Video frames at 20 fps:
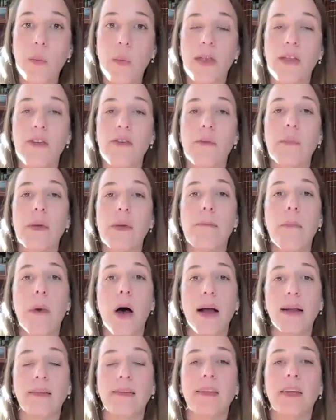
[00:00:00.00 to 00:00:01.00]
whether it be
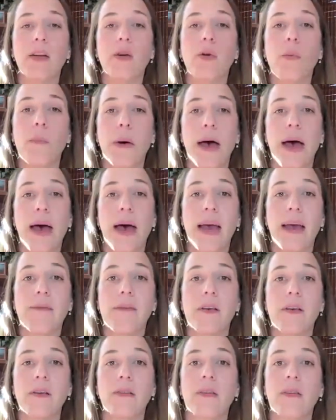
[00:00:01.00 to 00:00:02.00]
mindset or
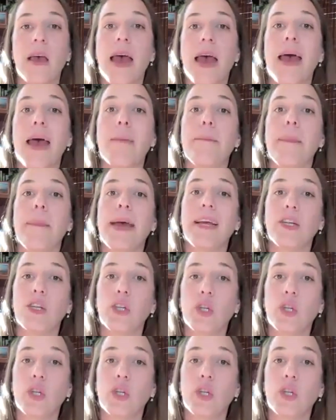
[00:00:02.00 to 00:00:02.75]
behaviors, and make